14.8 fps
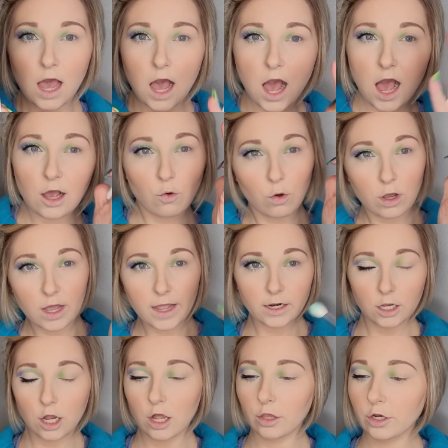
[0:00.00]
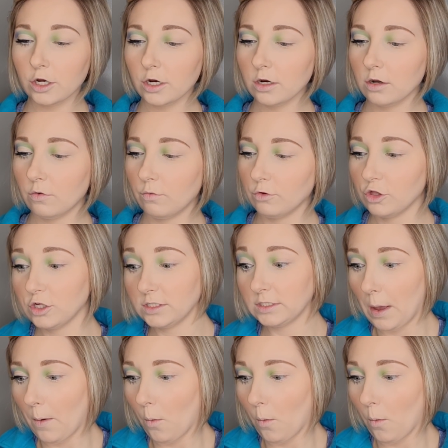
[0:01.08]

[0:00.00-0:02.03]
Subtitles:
aqua kind of color, which is